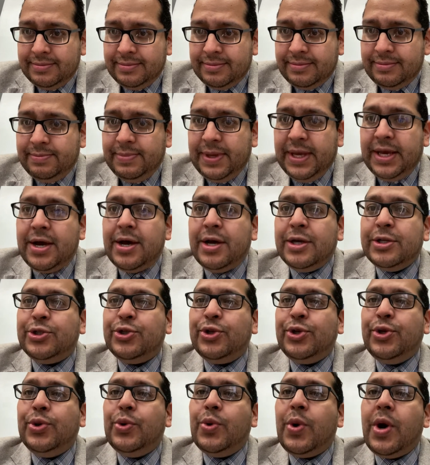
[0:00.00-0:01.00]
because
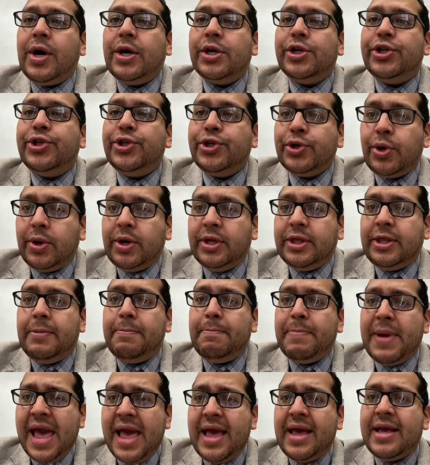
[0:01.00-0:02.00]
you are short. The
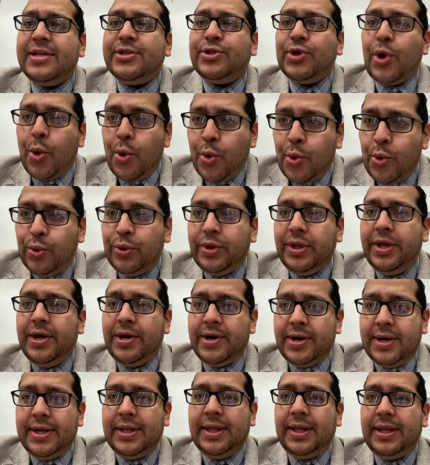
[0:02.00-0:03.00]
bank is only
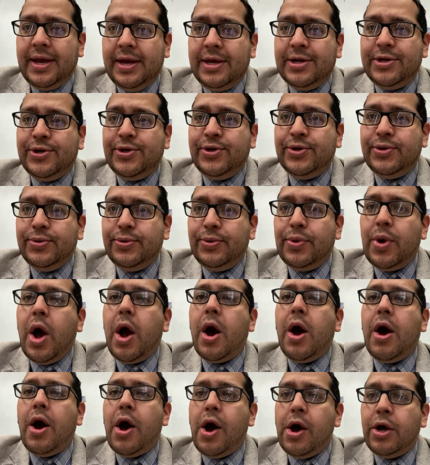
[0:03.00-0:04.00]
going to lend you
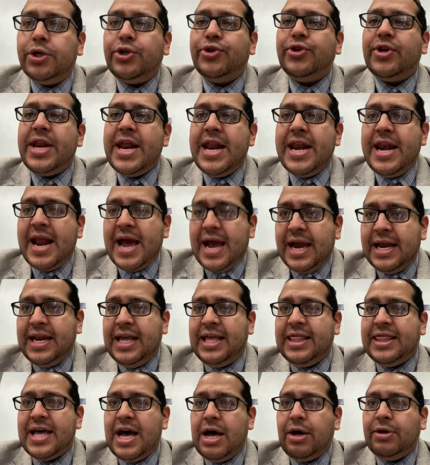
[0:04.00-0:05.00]

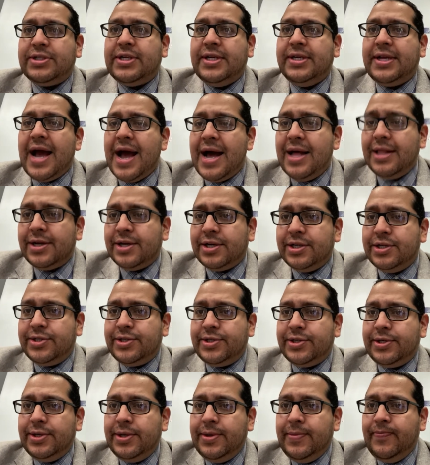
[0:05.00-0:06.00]

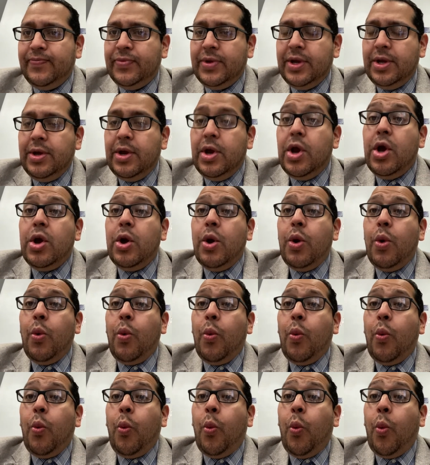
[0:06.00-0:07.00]
$190,000.
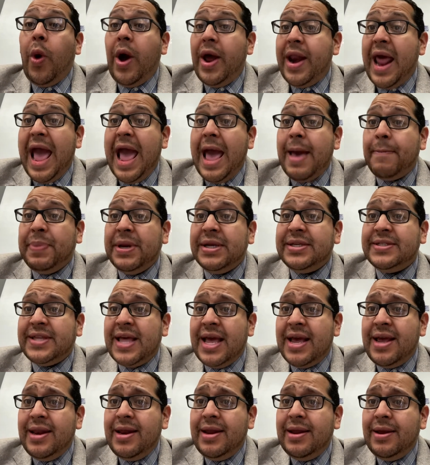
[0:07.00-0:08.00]
What happens
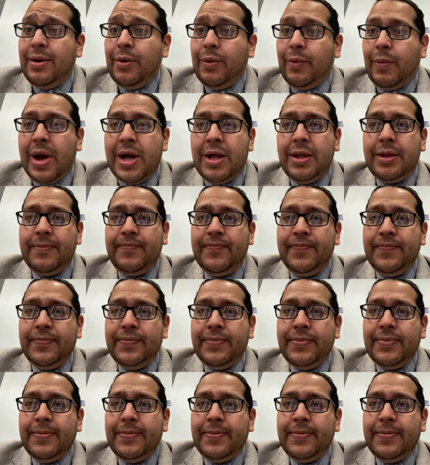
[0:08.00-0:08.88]
then? Well,